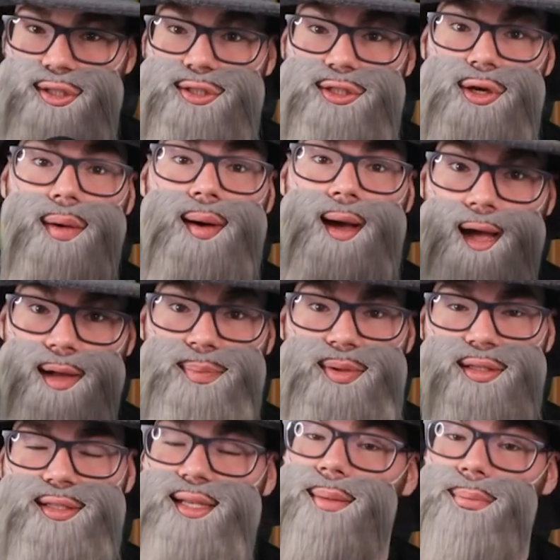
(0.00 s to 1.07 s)
so
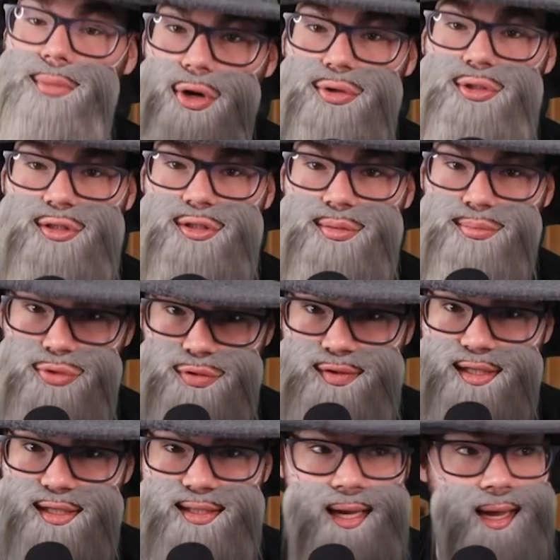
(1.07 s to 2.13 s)
happens that most of the
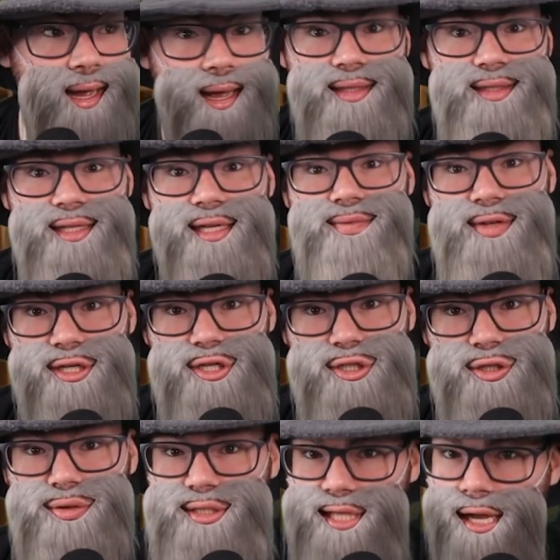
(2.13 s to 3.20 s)
movies and TV
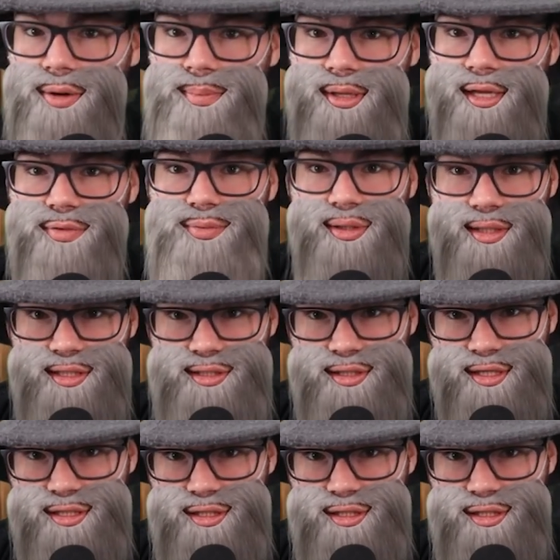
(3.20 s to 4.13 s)
shows that are being released this